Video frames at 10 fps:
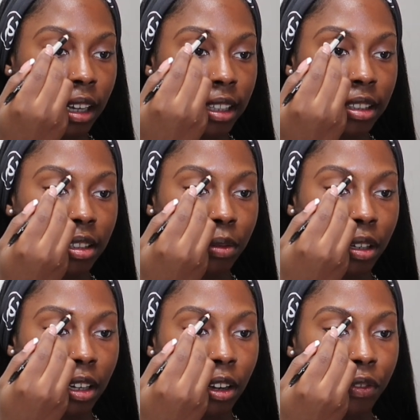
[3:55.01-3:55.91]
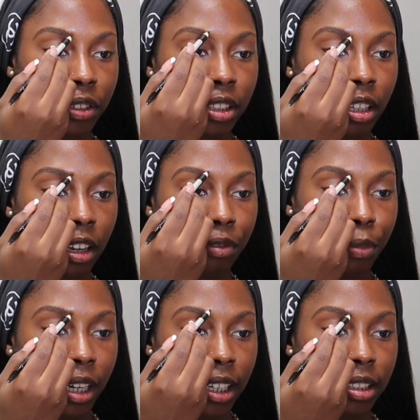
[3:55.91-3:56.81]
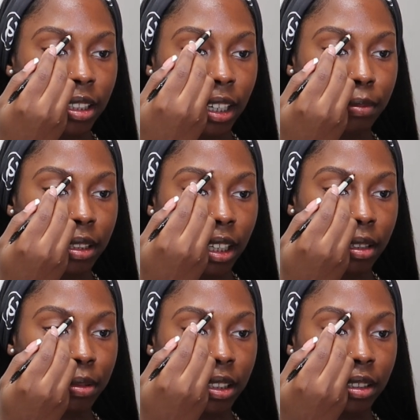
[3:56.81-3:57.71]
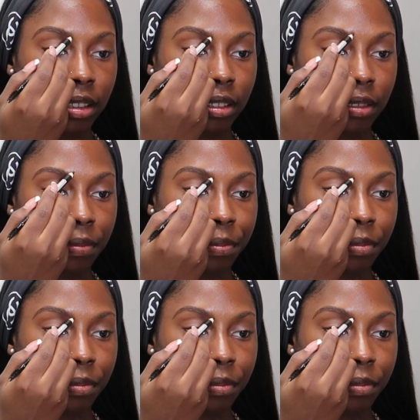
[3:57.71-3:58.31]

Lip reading: I still wanna go for soft, but at the same time still